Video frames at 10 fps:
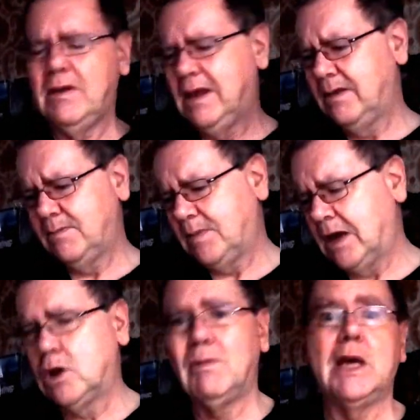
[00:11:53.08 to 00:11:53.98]
I don't
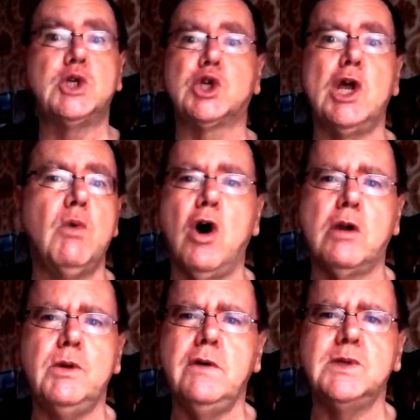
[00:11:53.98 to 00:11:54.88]
like slow horror
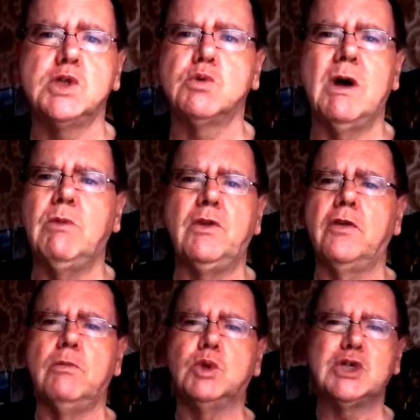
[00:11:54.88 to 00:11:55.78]
movies as well, where nothing much
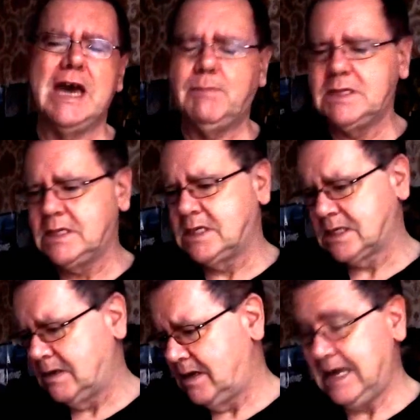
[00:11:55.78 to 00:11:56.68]
happens.
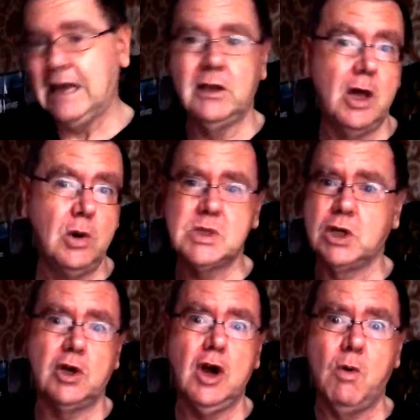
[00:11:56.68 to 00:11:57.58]
Yeah, loads I could go
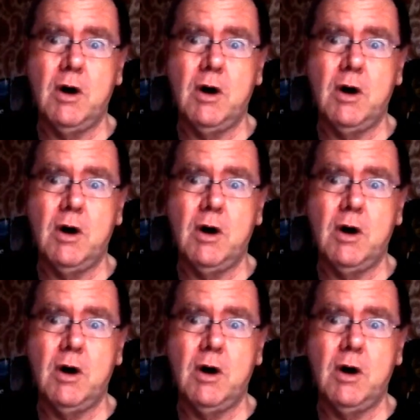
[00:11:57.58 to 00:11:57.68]
on.